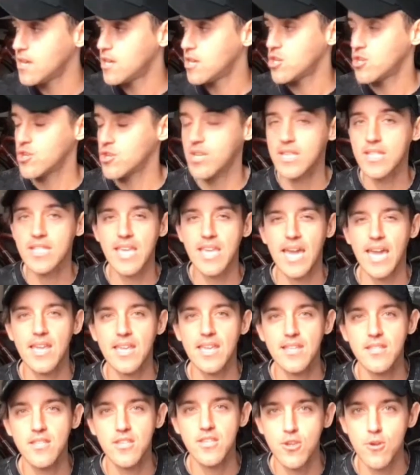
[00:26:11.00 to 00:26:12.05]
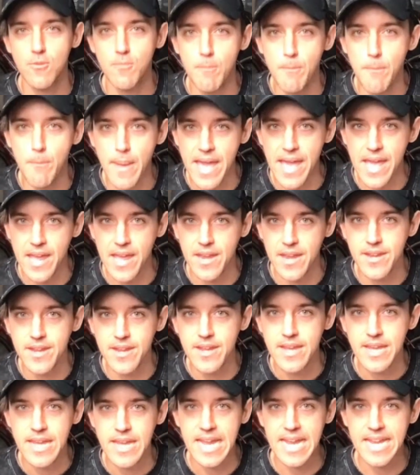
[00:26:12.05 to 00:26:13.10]
you can take into your bed,
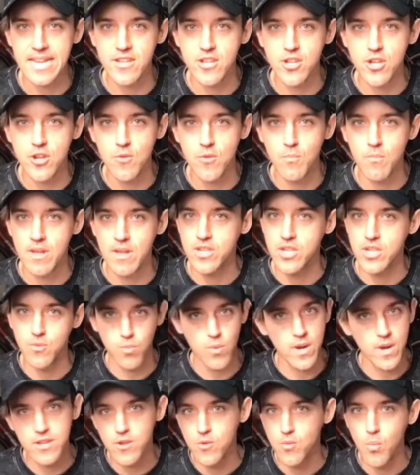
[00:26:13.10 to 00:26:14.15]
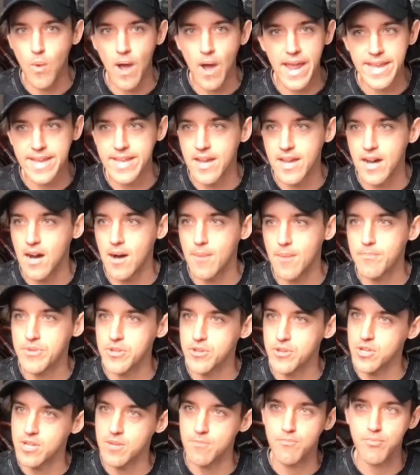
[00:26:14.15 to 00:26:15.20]
and you can, as when you wake up,
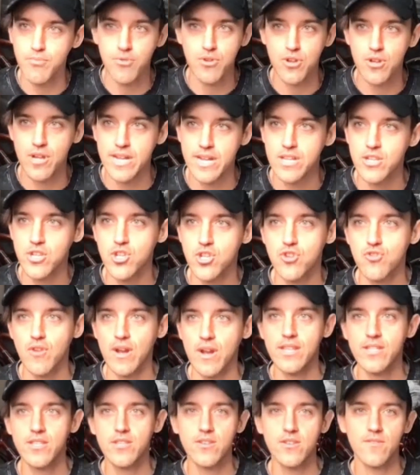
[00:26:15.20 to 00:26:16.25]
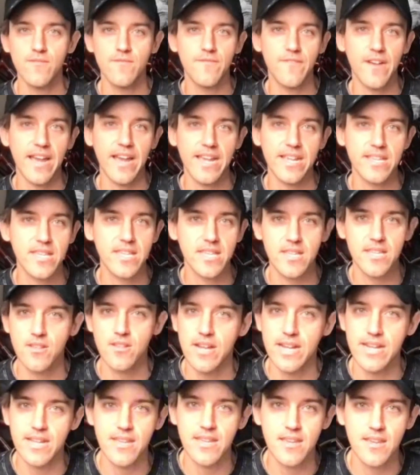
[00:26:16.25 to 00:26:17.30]
you can put it like straight to your face.
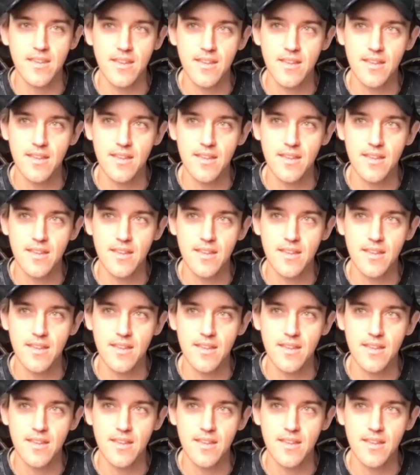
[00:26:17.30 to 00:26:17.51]
Like